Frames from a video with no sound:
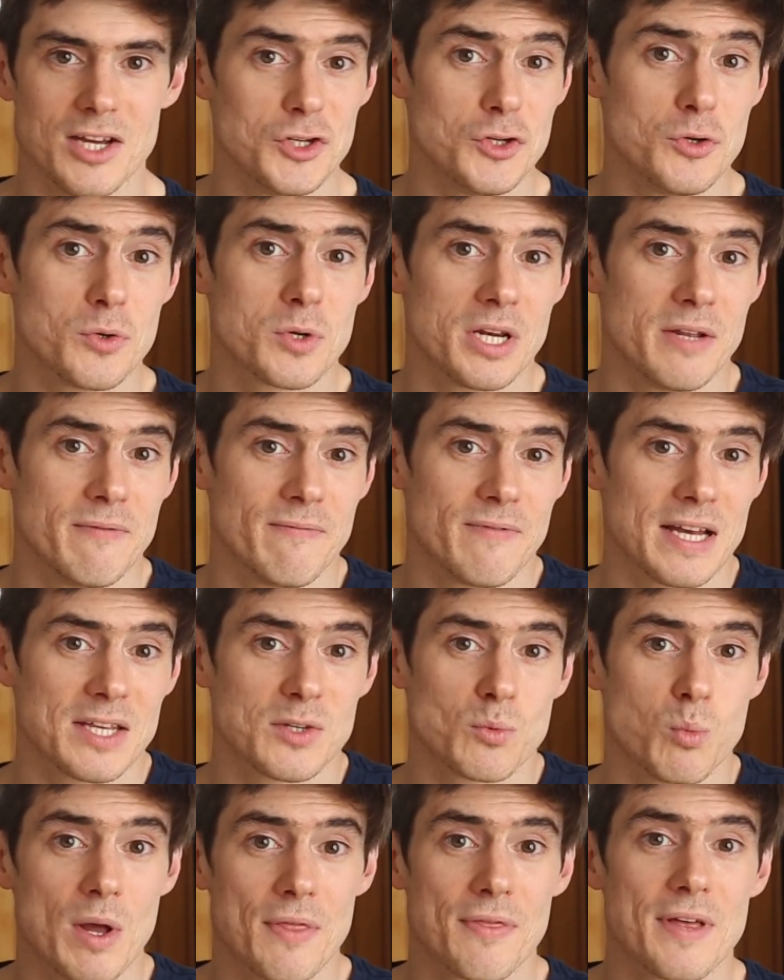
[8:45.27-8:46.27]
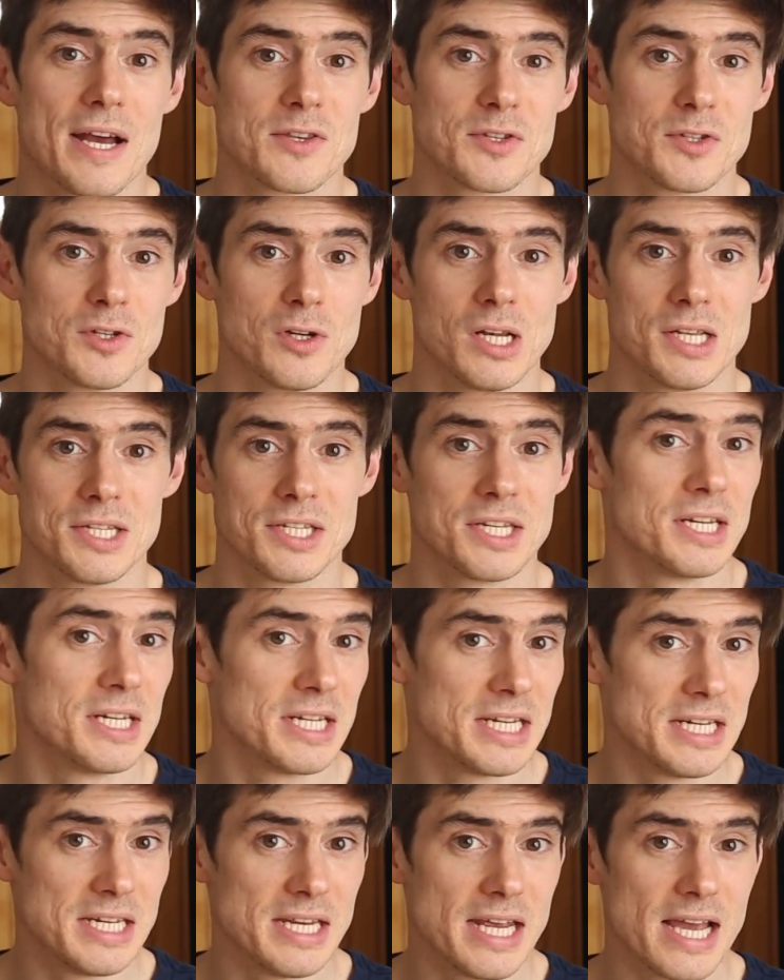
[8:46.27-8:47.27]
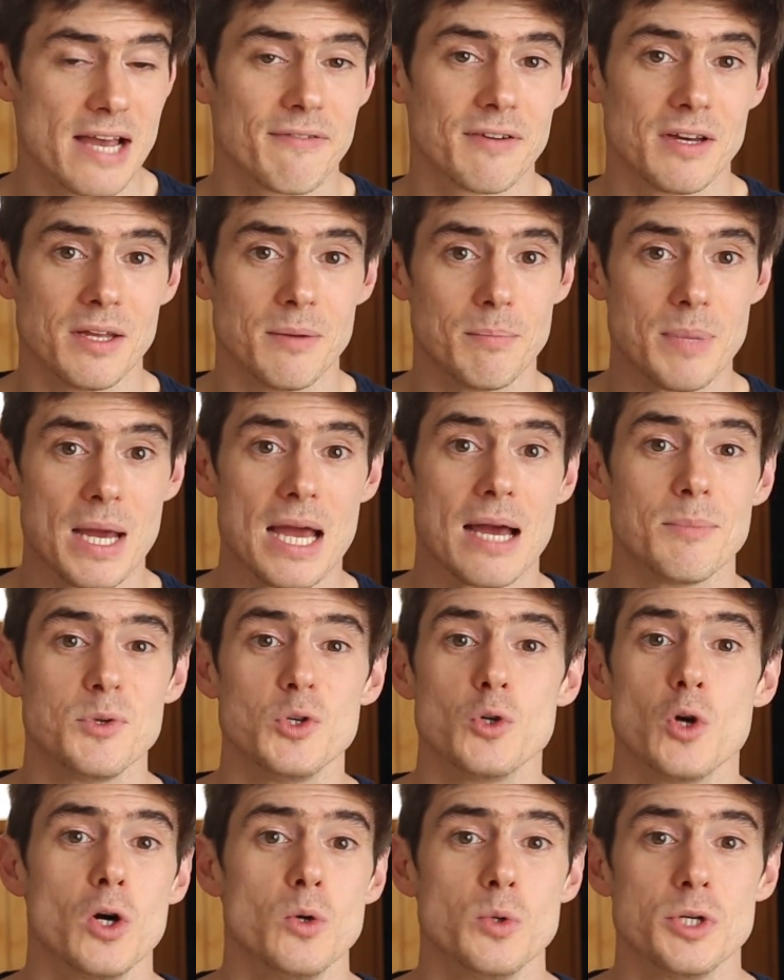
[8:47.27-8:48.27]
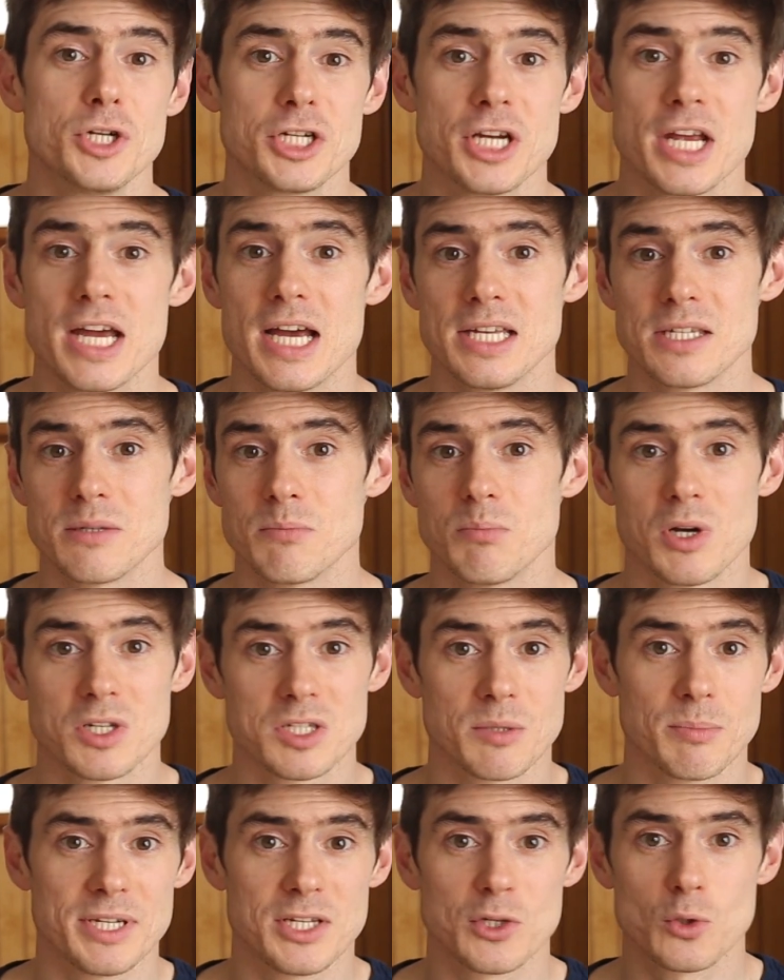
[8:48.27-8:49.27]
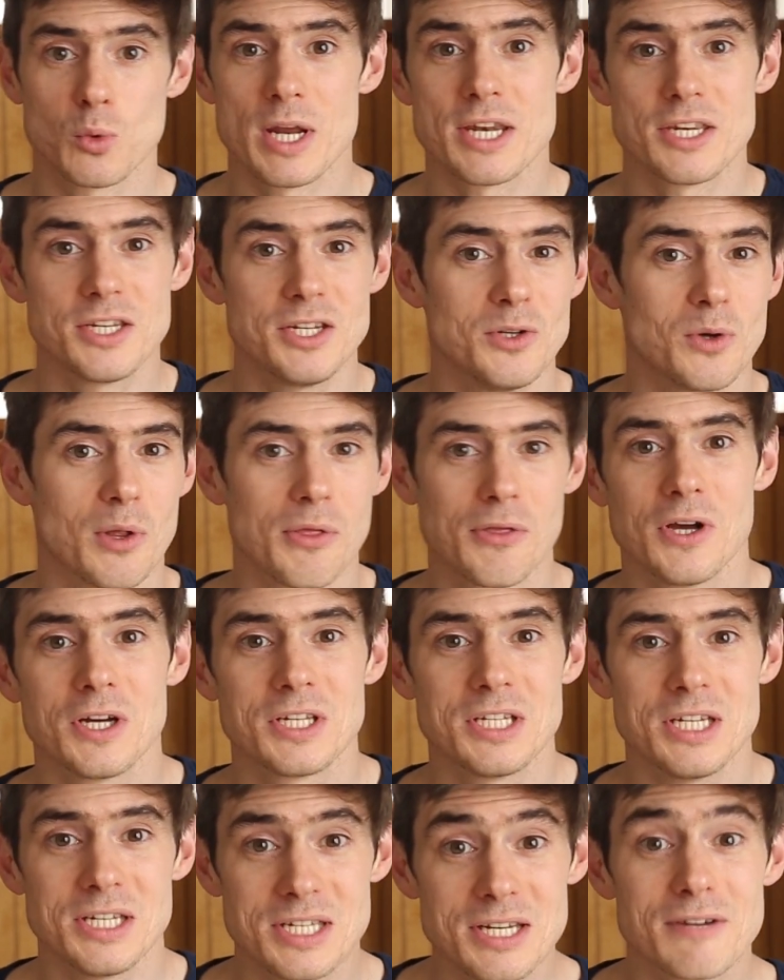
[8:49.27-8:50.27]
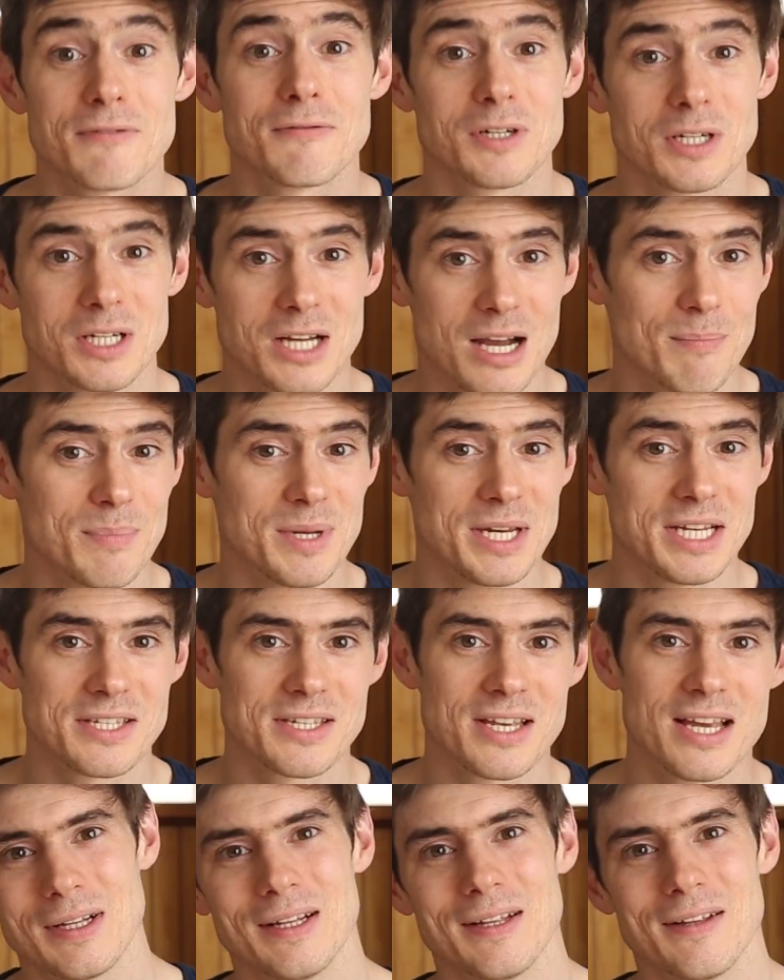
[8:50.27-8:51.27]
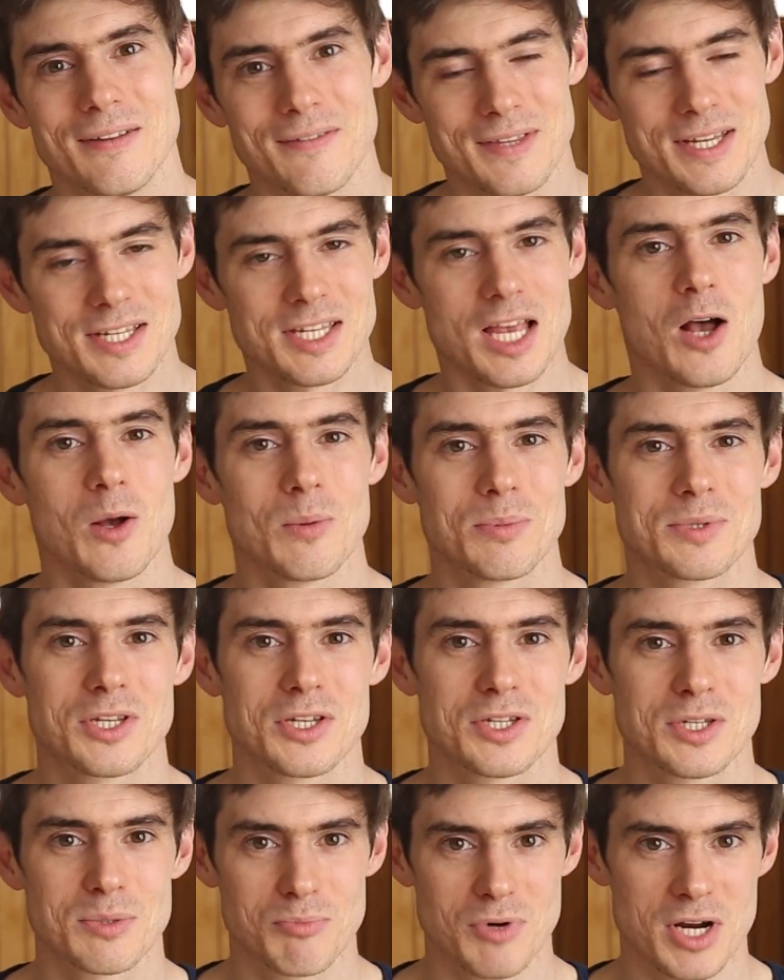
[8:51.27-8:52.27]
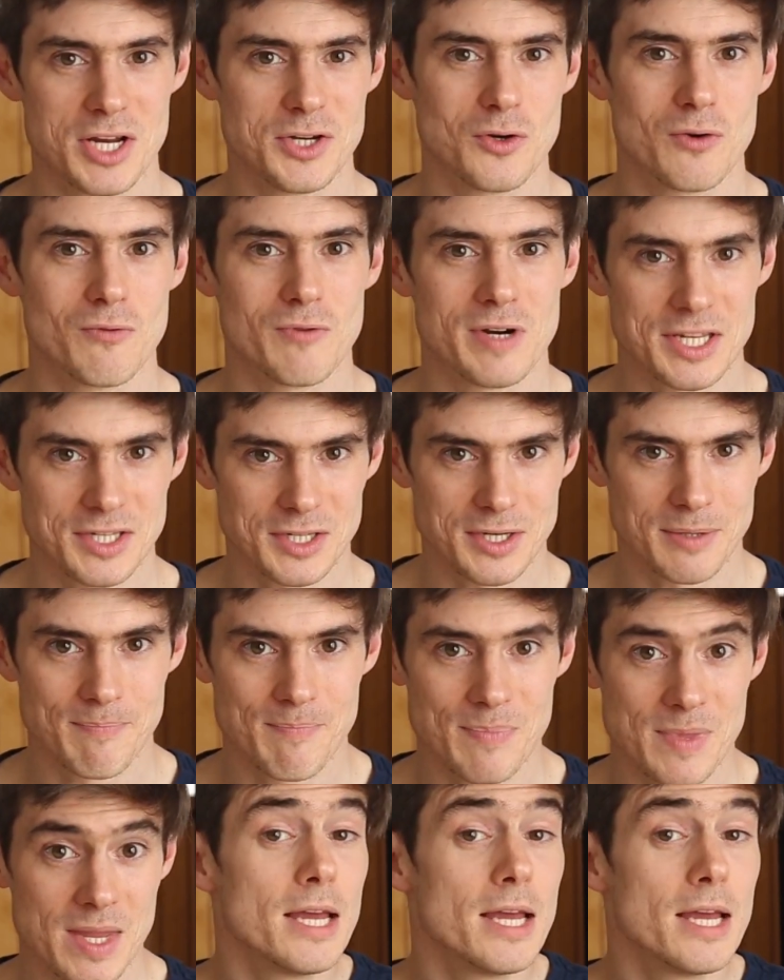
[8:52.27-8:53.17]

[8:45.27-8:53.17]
You can invest $1,000 in an ETF and bam, you own shares in possibly 20 or 30 different companies. This helps to spread your risk.